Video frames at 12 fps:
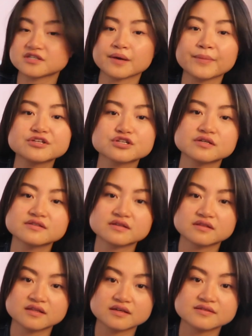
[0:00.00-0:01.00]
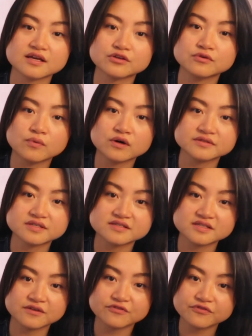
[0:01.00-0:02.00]
dimensions and things that you want to
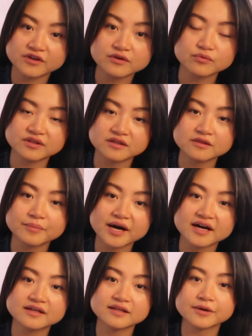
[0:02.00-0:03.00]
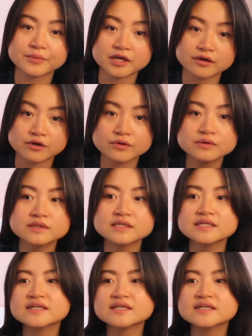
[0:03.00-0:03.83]
see fit within the bag, let me know.